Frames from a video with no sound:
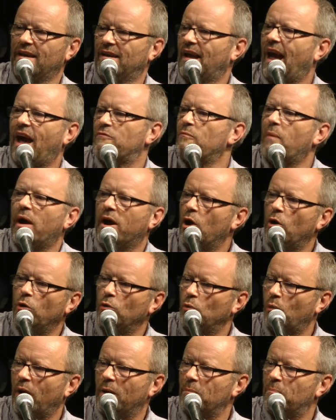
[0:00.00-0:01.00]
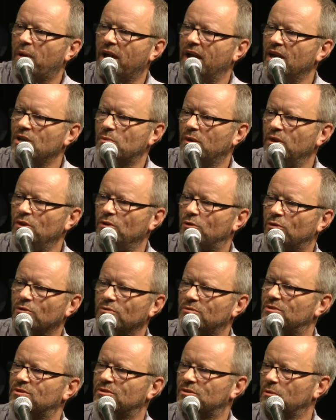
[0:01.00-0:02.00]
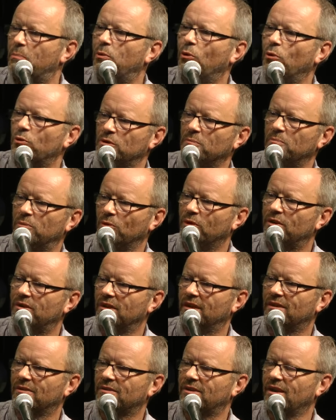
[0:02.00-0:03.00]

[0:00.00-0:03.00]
have my own web page where you could support a book in a